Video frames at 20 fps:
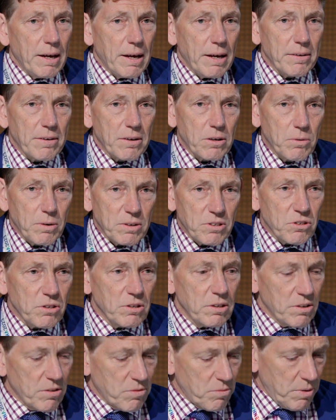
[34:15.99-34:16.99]
And the
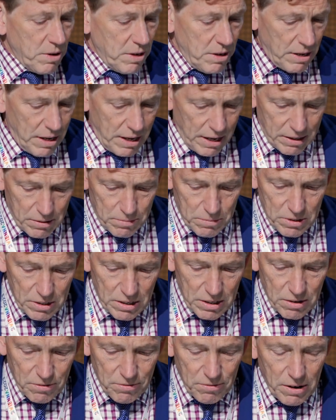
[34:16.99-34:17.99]
question is when
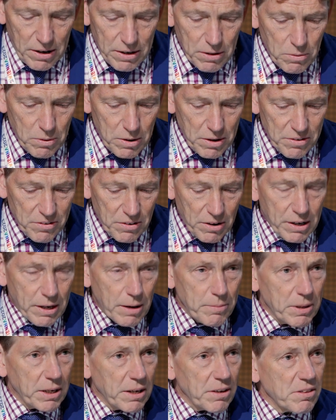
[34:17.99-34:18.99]
accommodative IOLs are
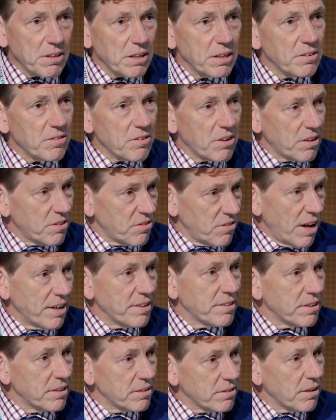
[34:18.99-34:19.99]
coming. I think it's
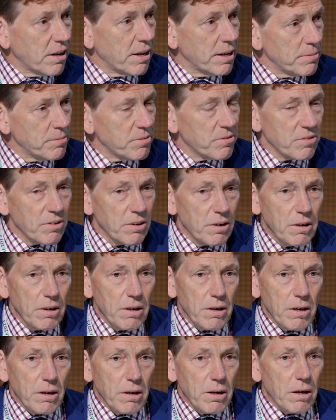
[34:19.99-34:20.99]
exciting times.
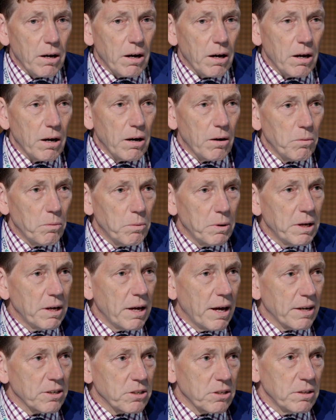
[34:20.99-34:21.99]

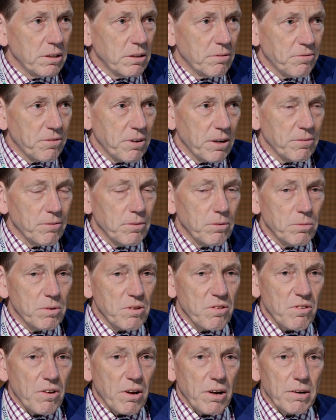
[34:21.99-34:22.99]
We actually in Frankfurt,
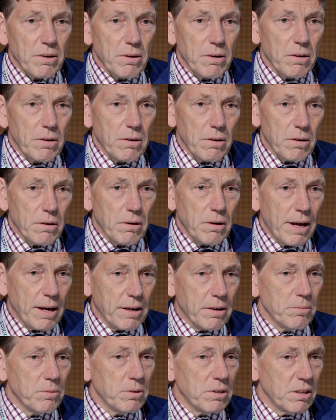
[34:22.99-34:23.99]
we start a
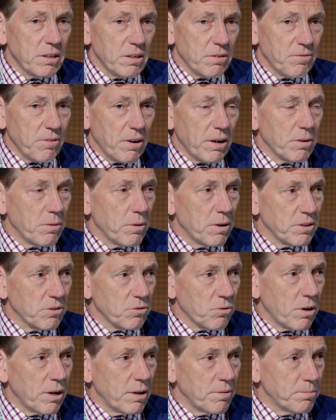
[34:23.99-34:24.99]
accommodative IOL
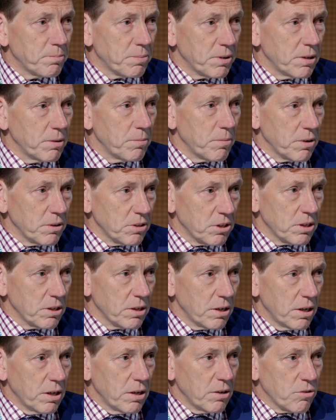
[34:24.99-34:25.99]
trial pretty
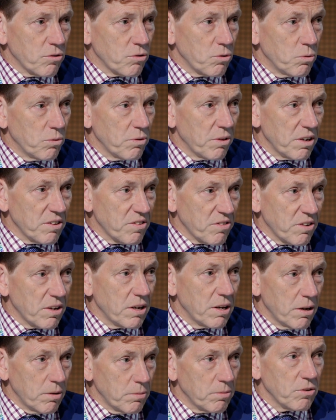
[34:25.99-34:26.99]
much soon this
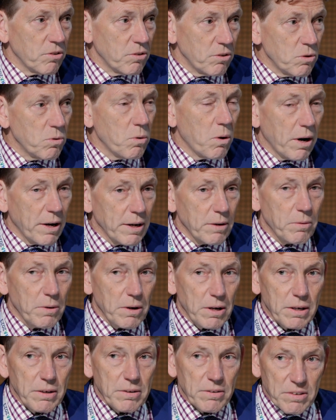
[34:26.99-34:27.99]
year with a new
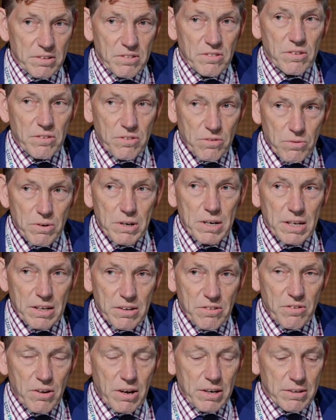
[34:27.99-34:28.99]
IOL. This is really
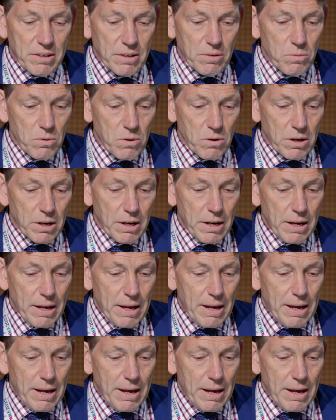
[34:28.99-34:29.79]
exciting work.